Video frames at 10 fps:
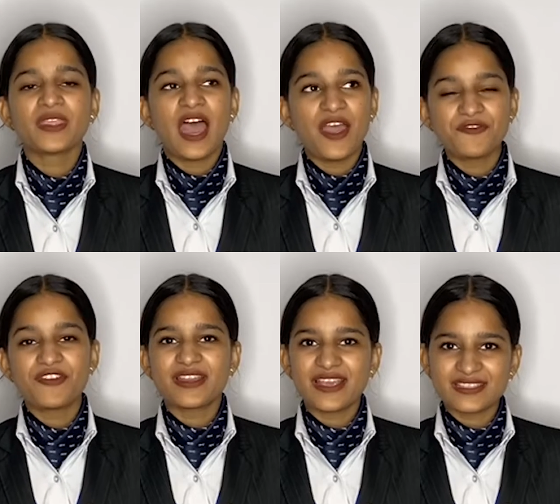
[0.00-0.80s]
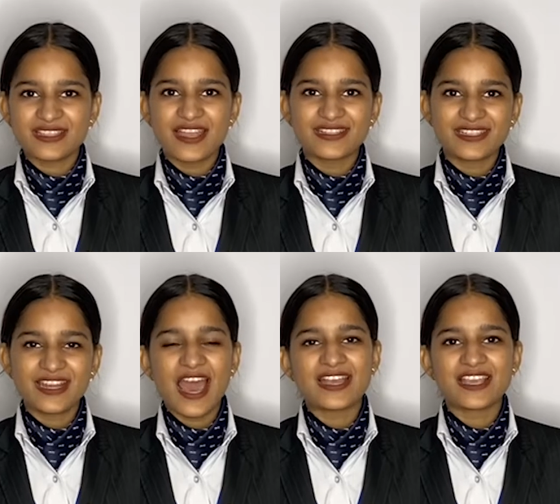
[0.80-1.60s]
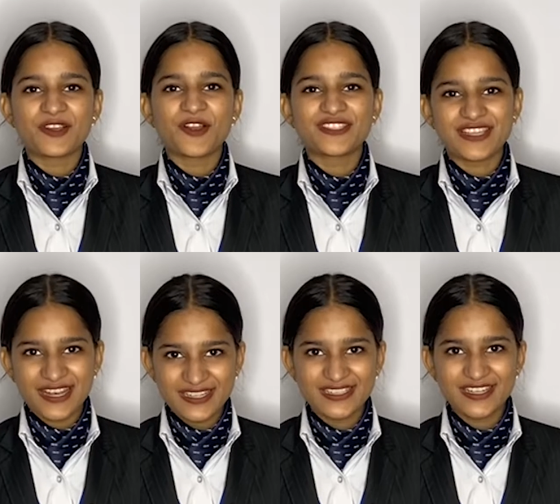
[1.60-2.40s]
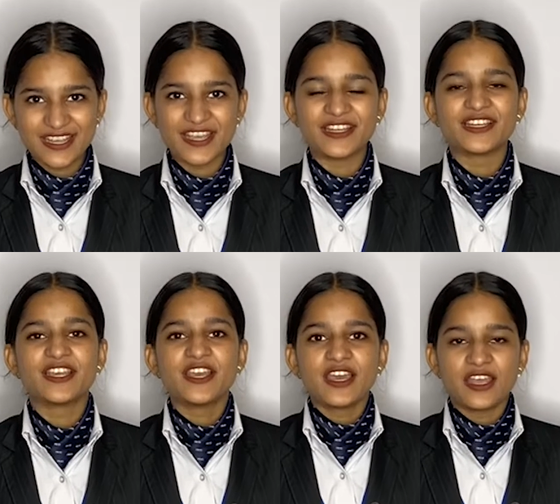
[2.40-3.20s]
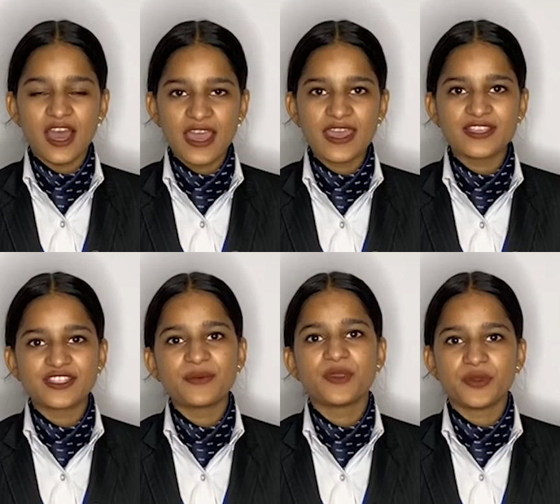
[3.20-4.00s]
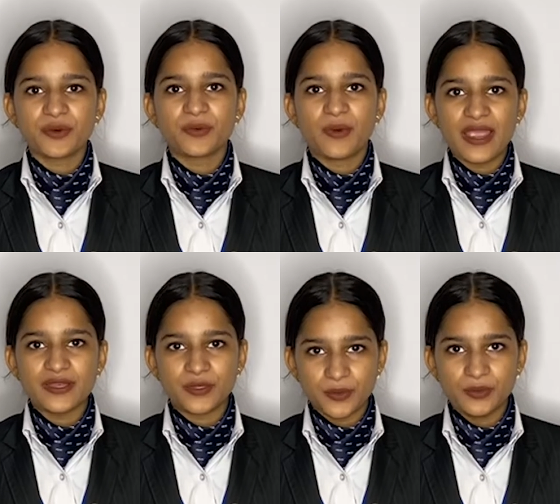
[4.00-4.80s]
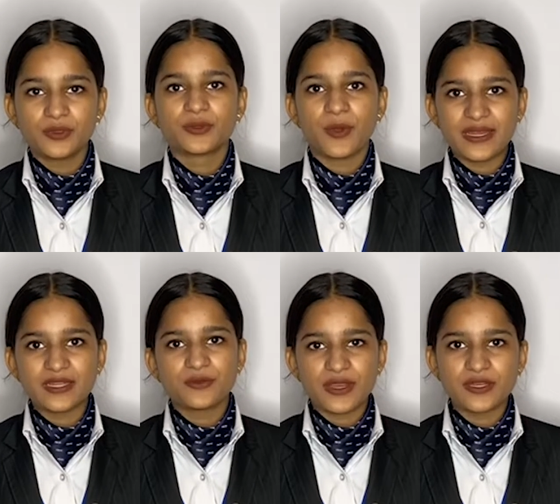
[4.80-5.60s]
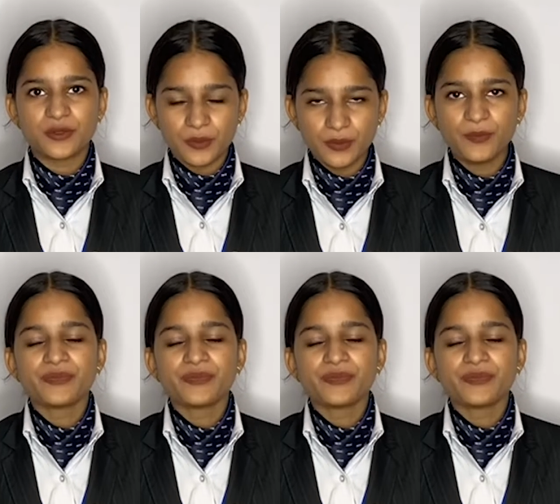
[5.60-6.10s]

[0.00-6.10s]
I'm very excited as I got selected in IIHM Euro Wine Tour 2022,